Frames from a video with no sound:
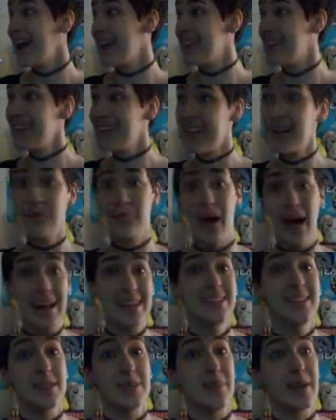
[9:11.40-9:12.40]
And they think
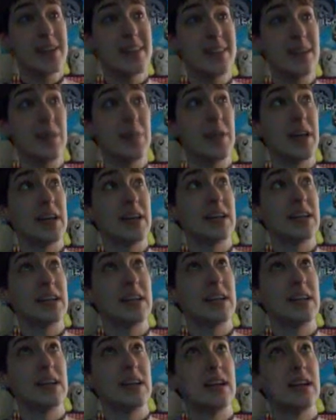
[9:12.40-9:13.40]
mine's the best? I'm like,
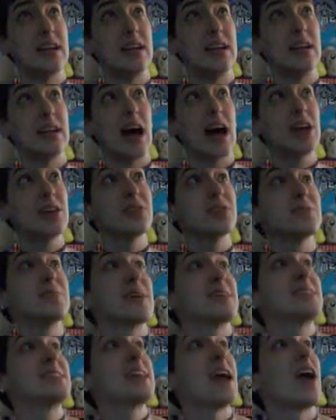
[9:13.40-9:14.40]
I use
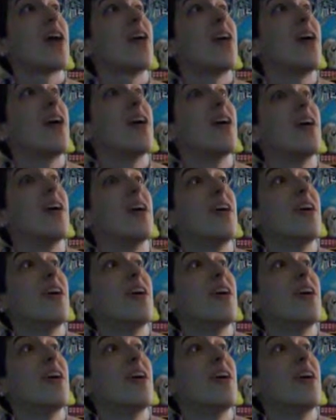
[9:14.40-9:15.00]
mascara.